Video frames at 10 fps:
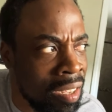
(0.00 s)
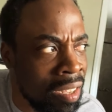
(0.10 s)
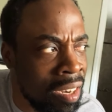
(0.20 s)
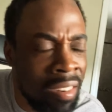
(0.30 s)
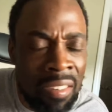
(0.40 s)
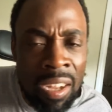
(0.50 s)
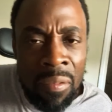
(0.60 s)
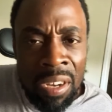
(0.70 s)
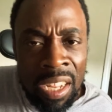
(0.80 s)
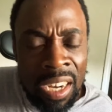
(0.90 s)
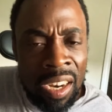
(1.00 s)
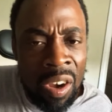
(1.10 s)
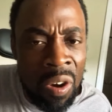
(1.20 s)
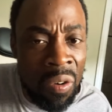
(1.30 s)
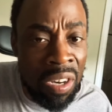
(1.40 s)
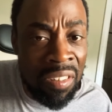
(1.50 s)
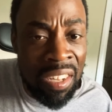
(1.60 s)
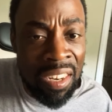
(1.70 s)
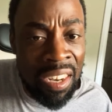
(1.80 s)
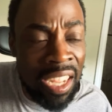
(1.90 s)
That stuff we did in the old is in
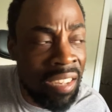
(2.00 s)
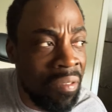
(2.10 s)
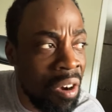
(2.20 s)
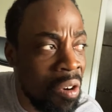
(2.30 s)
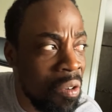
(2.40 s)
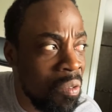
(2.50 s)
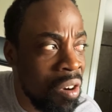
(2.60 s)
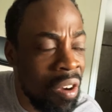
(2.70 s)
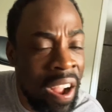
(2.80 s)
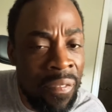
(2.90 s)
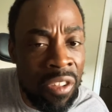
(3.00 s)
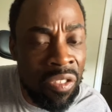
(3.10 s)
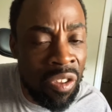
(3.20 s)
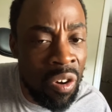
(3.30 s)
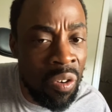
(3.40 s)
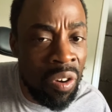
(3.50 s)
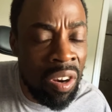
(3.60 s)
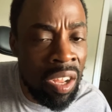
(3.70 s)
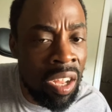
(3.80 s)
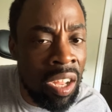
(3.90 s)
the days of old. We don't have to atone.
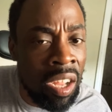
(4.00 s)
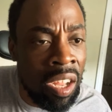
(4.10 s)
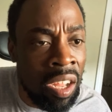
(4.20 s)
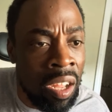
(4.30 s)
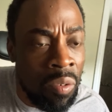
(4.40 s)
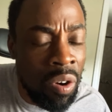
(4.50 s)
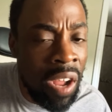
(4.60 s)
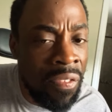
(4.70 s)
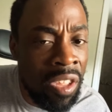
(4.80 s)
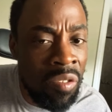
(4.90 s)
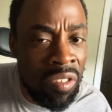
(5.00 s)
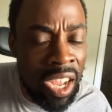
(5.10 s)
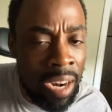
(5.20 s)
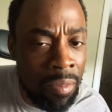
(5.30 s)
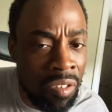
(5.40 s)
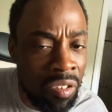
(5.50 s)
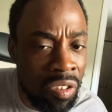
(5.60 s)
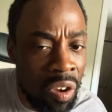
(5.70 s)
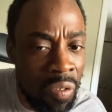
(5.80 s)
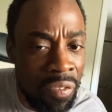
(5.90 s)
We don't have to use animal to
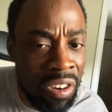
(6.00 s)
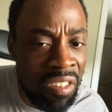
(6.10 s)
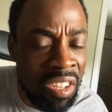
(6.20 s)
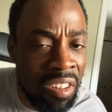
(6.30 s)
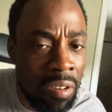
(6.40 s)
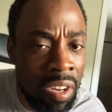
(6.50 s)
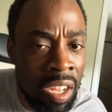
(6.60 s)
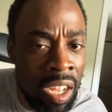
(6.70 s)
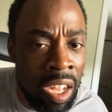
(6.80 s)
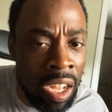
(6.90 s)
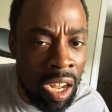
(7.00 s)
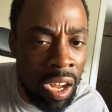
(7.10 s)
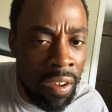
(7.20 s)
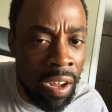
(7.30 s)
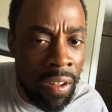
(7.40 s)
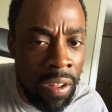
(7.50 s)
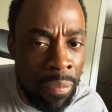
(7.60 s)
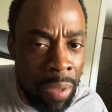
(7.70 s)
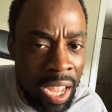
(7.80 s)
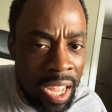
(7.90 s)
atone for the sins of, of, uh, uh, of
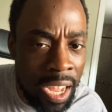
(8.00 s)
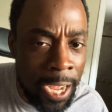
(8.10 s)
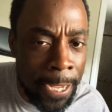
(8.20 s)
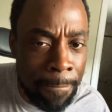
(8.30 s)
mankind.